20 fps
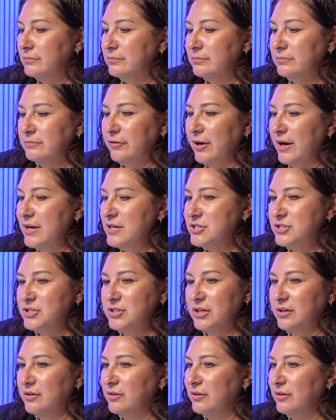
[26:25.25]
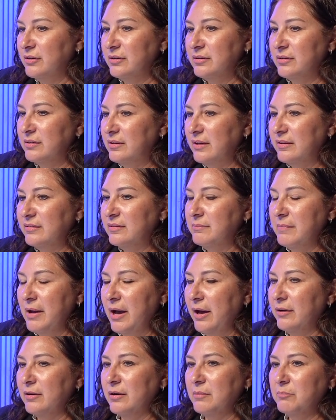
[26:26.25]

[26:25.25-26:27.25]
race, gender, doesn't matter.